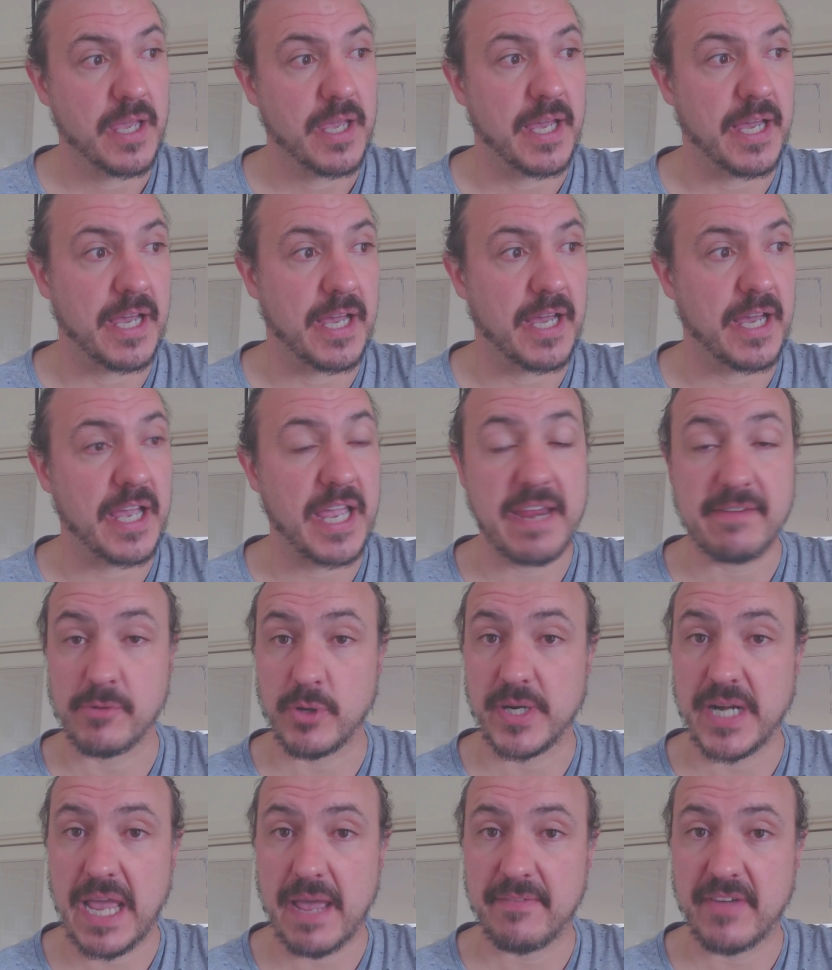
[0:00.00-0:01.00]

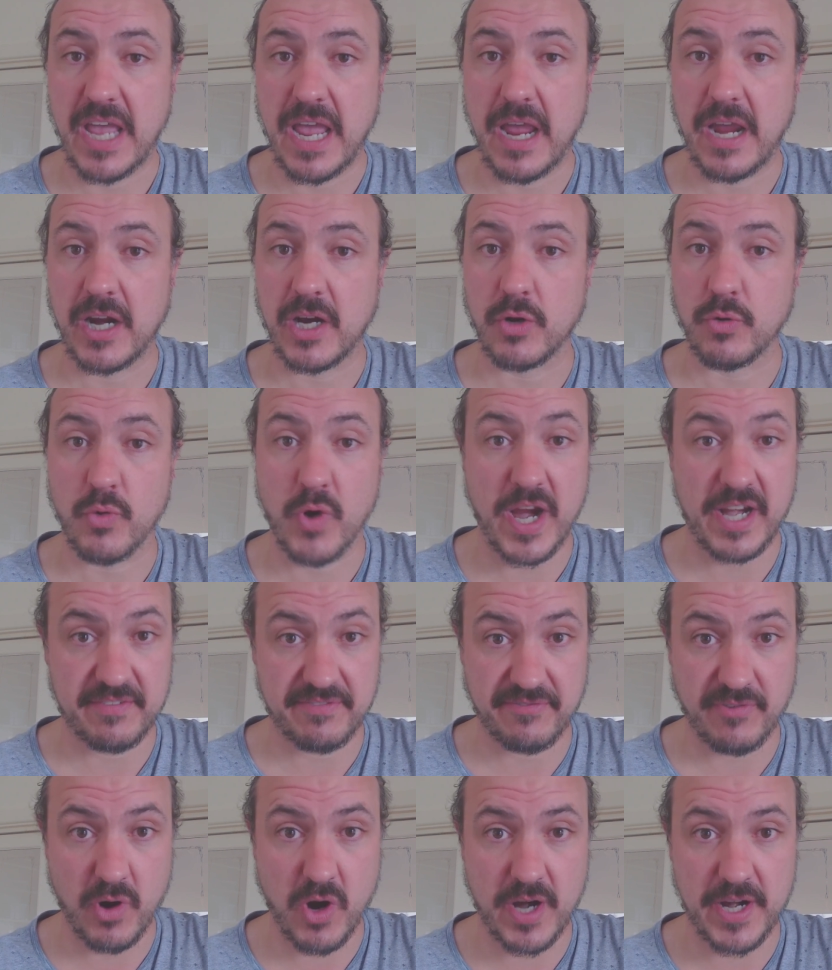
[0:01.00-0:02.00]
Everyone have a great
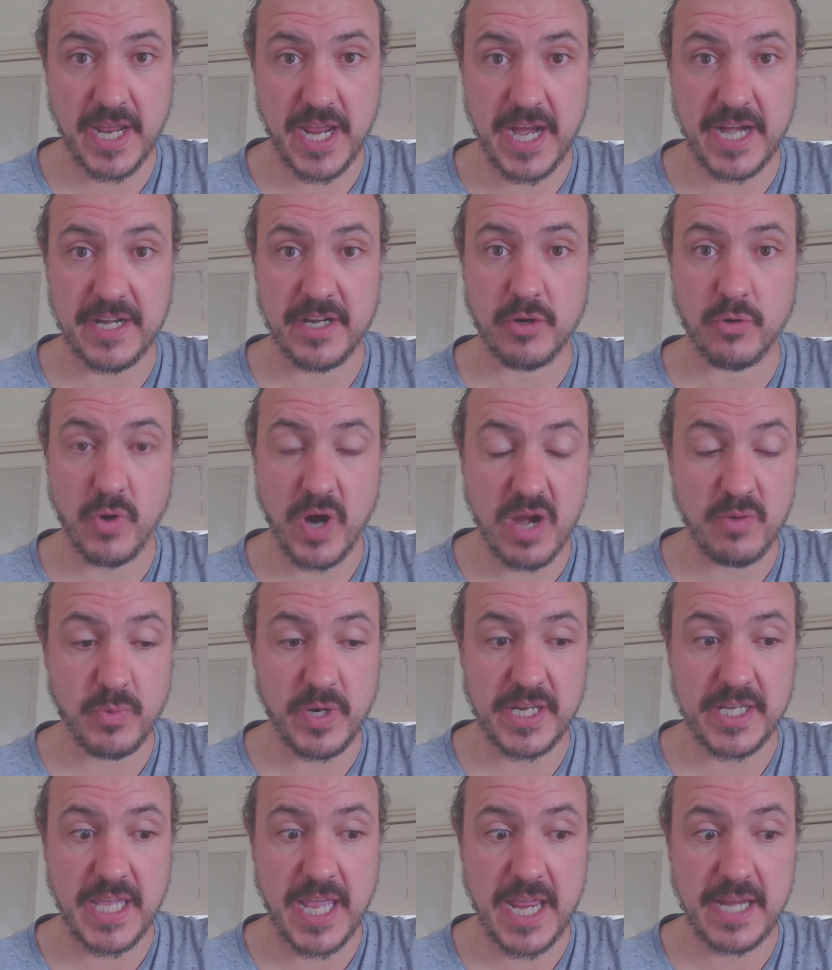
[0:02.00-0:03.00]
Friday and a great
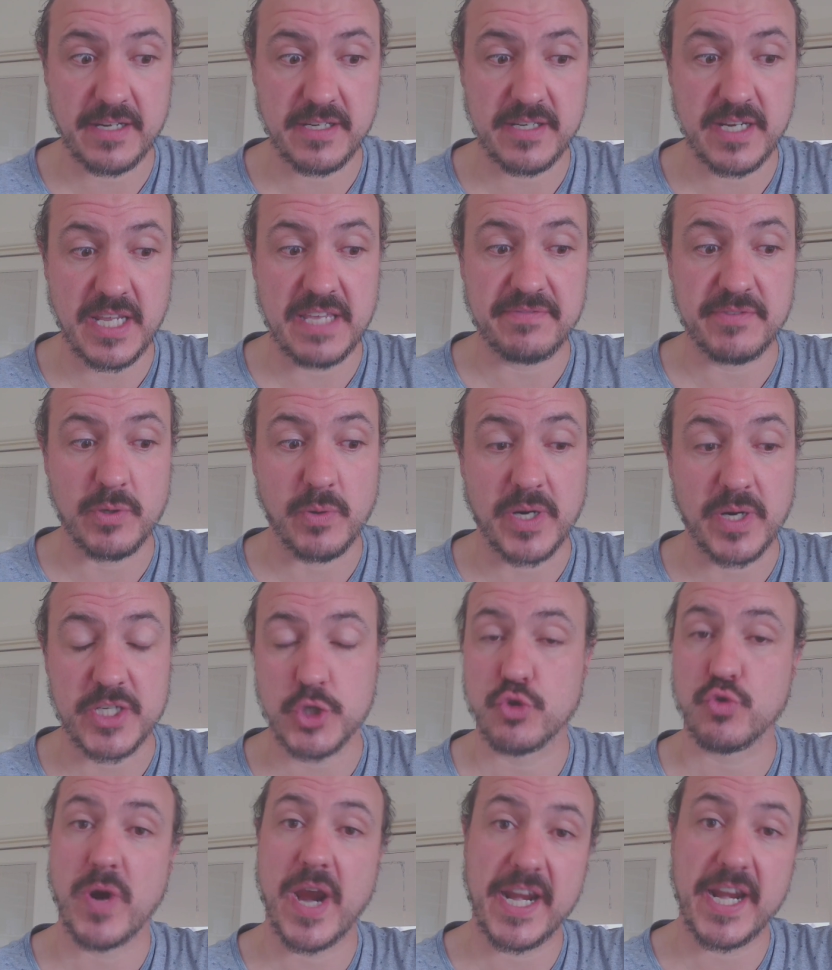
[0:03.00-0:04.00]
weekend. If you are
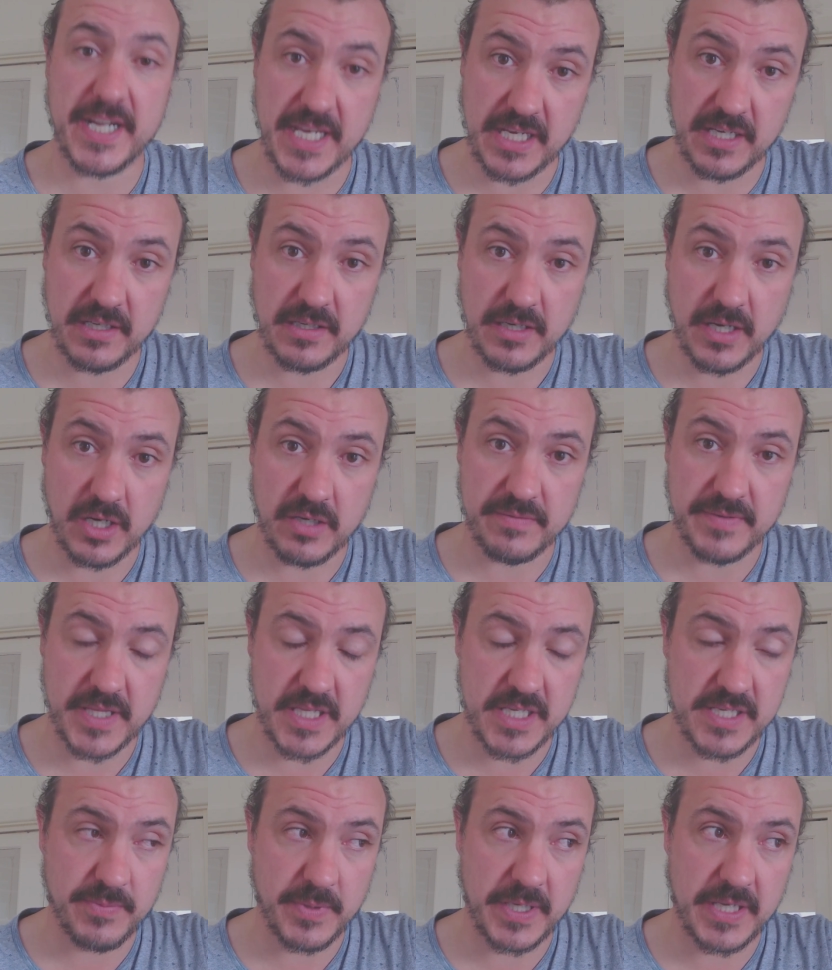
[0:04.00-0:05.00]
trading over
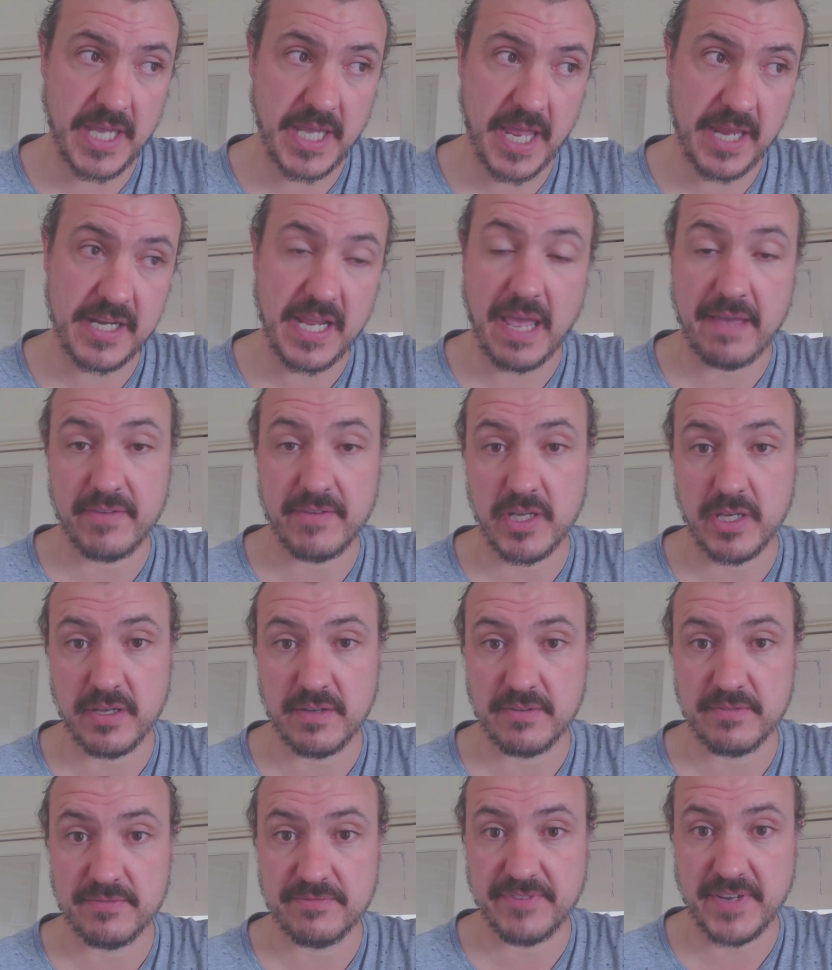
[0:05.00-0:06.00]
this weekend, have
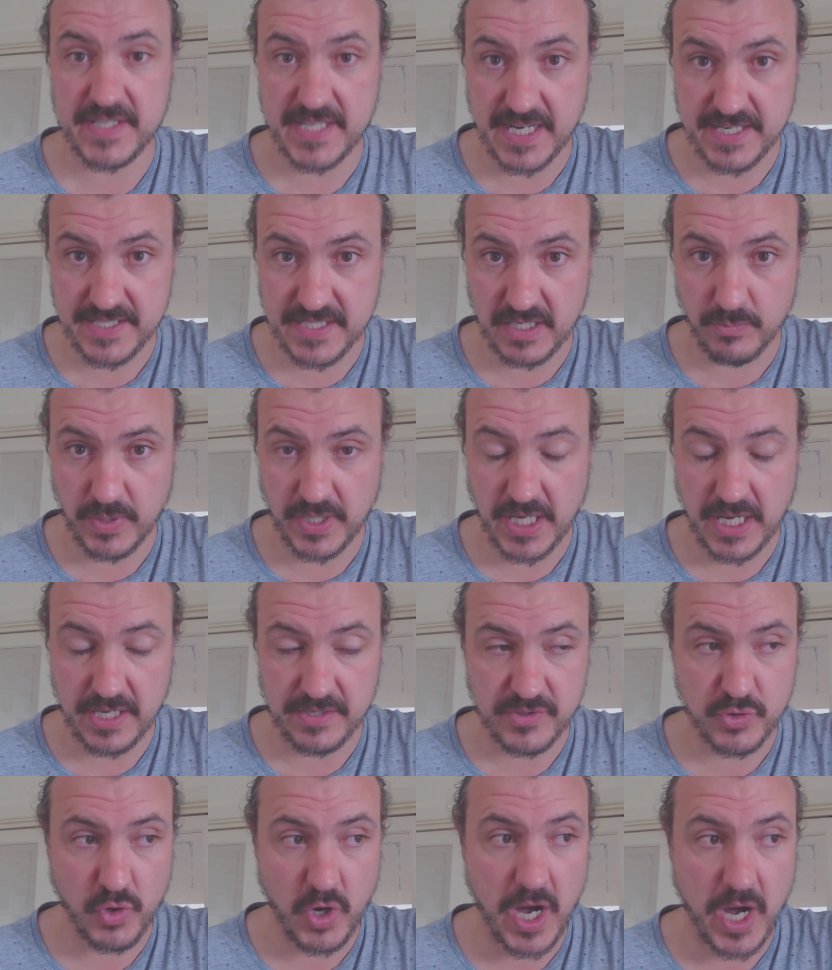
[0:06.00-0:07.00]
a fantastic
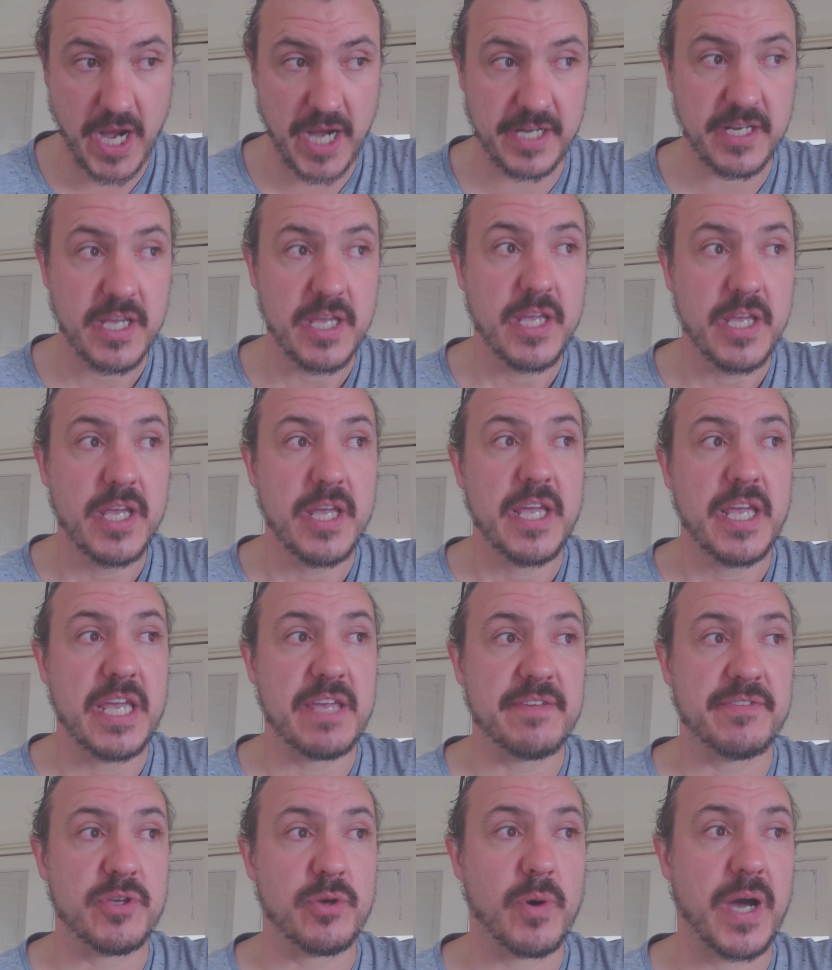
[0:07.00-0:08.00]
weekend's trade.
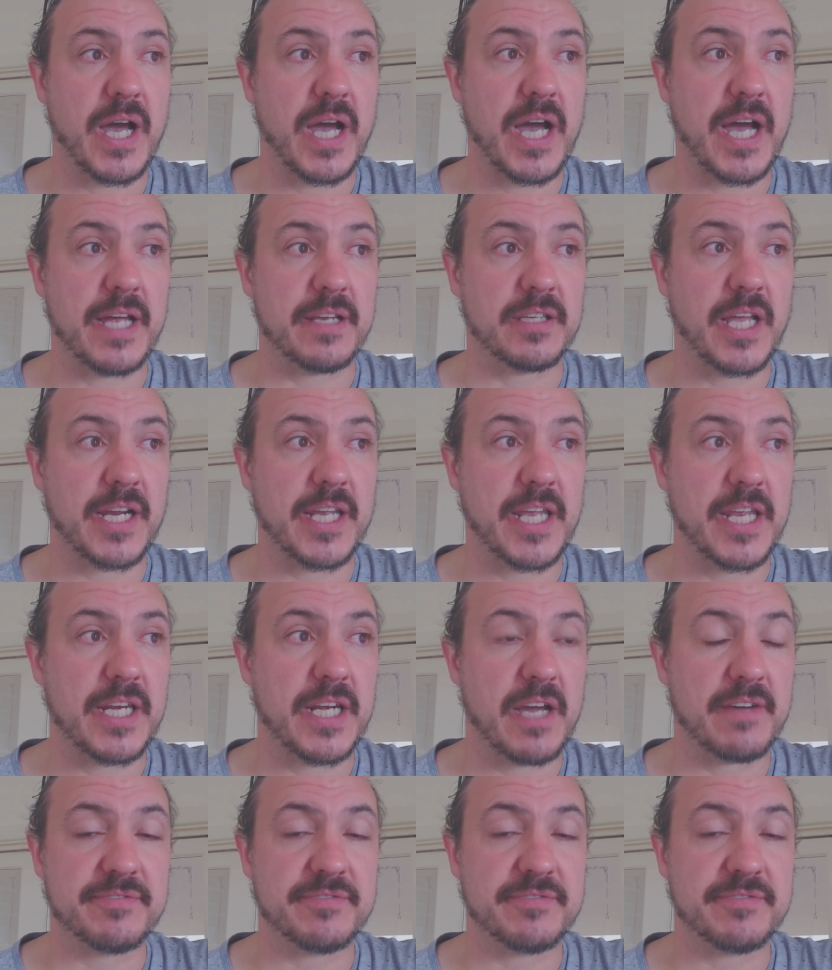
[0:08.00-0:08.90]
If you are unlucky enough